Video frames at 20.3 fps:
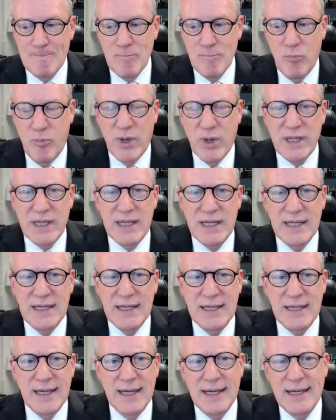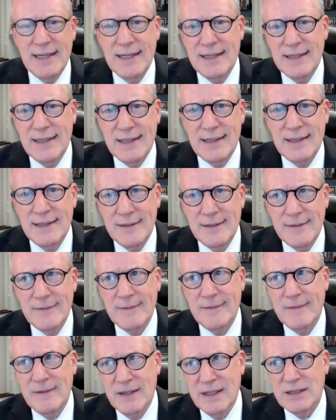But
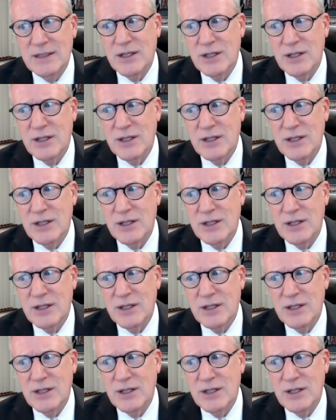it